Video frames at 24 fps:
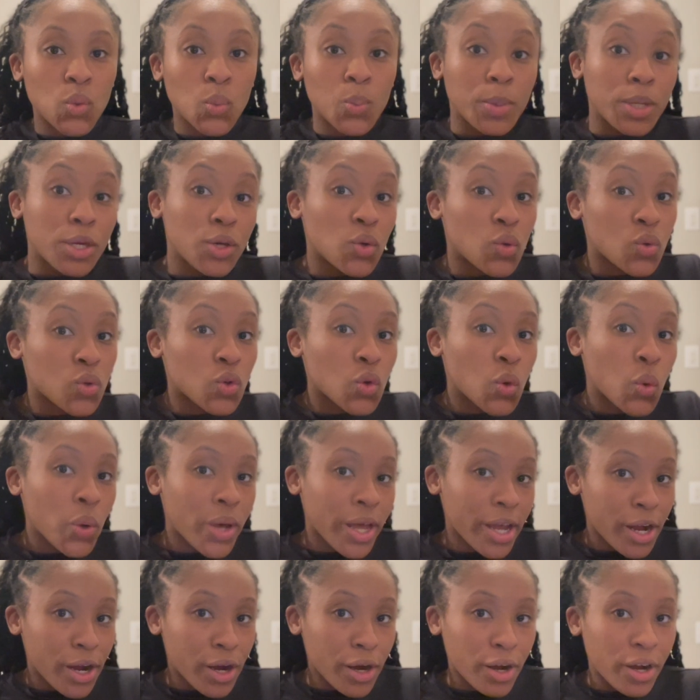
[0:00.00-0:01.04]
meals
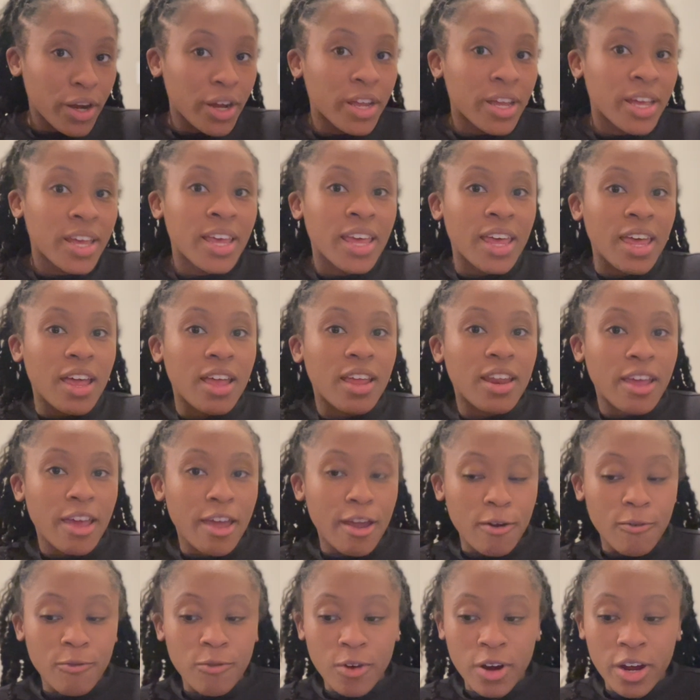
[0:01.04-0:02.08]
quicker in an
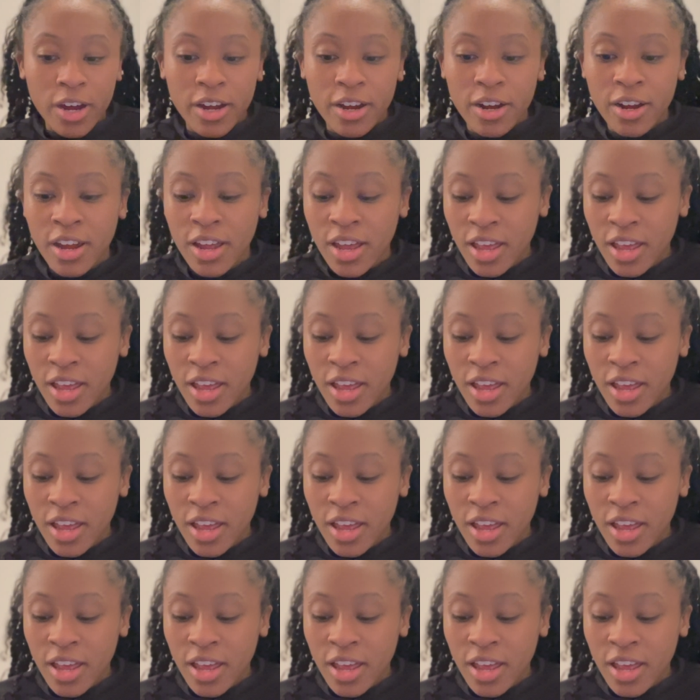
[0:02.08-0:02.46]
air fryer.